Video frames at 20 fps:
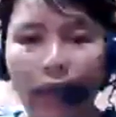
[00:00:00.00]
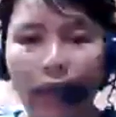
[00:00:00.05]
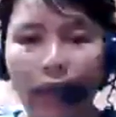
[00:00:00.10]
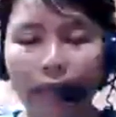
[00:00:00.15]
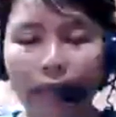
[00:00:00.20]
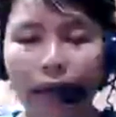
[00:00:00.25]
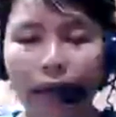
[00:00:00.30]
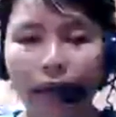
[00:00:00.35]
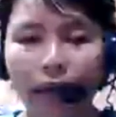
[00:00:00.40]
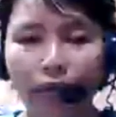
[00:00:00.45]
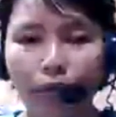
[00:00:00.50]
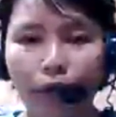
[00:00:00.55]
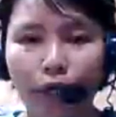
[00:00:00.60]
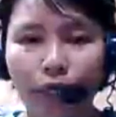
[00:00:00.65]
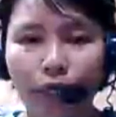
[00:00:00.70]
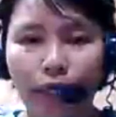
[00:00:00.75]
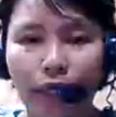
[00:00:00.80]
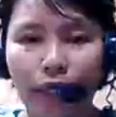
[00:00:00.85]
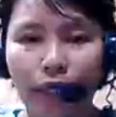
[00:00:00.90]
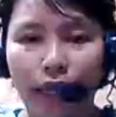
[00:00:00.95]
I'm
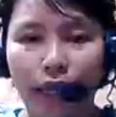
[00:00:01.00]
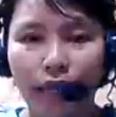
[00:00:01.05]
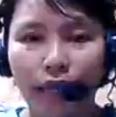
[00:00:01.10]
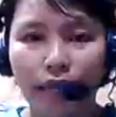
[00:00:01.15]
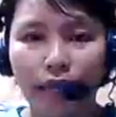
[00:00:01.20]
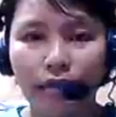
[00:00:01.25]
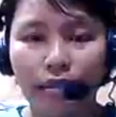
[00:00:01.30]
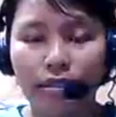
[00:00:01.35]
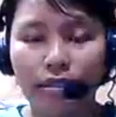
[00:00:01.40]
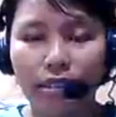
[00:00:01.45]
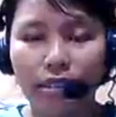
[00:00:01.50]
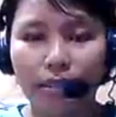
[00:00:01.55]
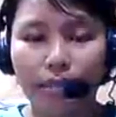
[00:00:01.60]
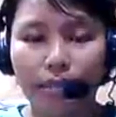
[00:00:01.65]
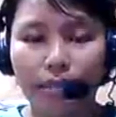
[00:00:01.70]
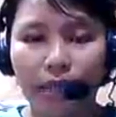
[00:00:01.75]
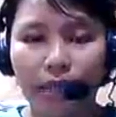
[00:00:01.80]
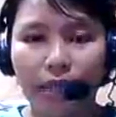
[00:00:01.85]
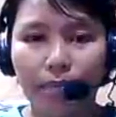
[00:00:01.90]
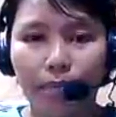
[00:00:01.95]
hardworking and
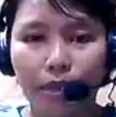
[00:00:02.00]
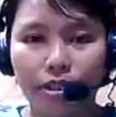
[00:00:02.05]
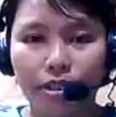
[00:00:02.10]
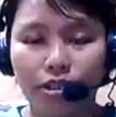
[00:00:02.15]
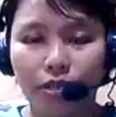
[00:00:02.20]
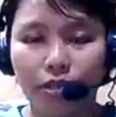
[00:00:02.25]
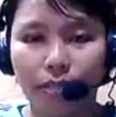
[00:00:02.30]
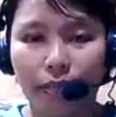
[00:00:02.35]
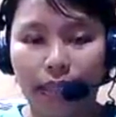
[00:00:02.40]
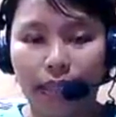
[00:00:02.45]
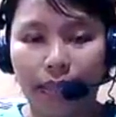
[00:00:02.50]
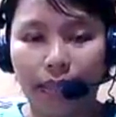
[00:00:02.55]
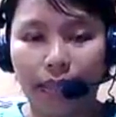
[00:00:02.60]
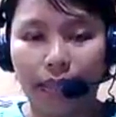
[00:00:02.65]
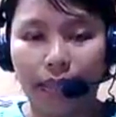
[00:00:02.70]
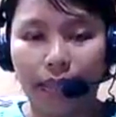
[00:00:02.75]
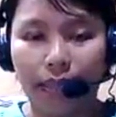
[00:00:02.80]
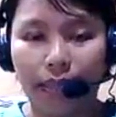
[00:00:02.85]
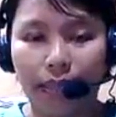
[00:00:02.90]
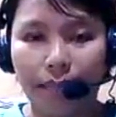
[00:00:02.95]
disciplined person,
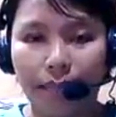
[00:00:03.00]
Madam.